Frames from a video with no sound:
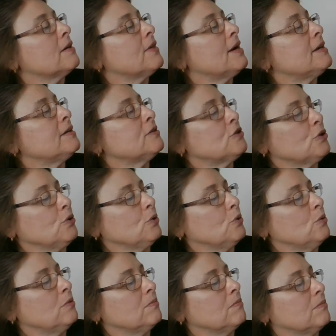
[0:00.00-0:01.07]
then
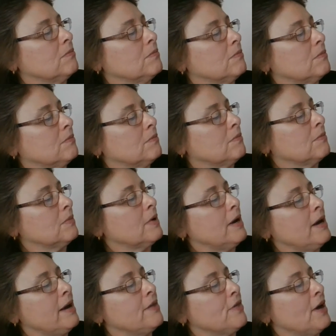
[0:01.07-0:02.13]
2,
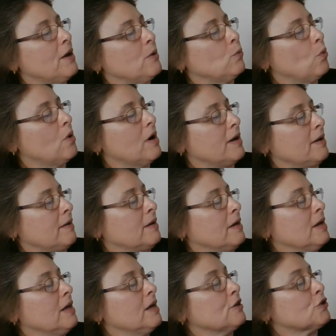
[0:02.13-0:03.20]
and then 1.
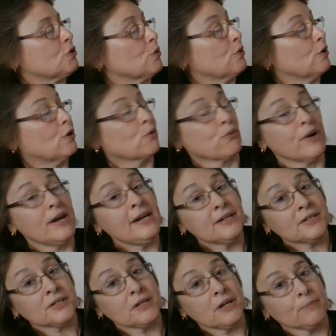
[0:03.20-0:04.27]
So the
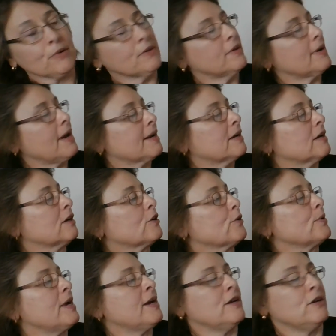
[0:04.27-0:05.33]
greatest number that I can
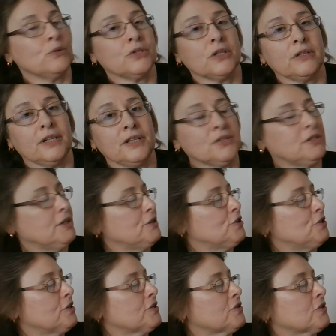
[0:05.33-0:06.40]
create using these
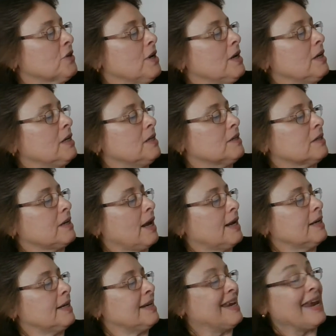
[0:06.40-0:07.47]
digits is
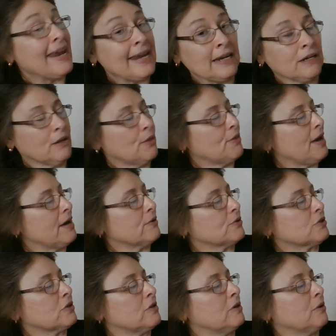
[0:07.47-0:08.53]

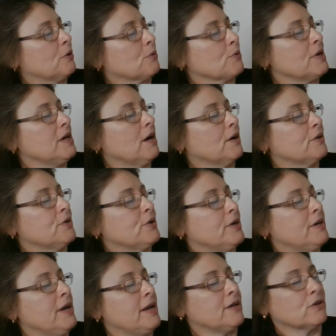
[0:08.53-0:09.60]

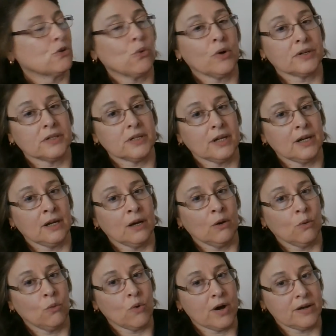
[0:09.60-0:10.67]

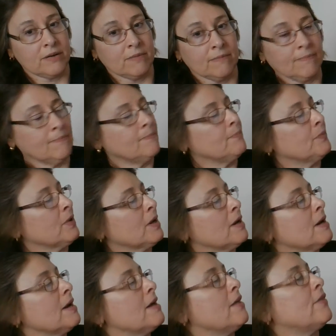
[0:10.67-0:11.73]
98,321.
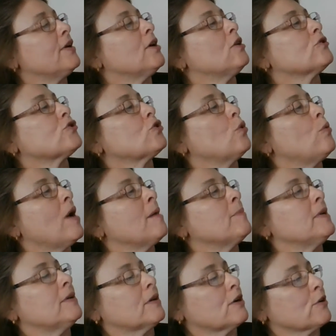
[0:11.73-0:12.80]
They also want
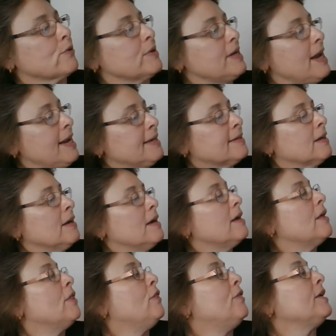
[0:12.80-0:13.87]
me to create
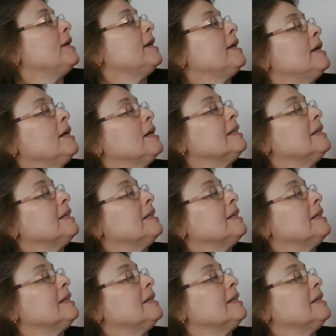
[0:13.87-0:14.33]
the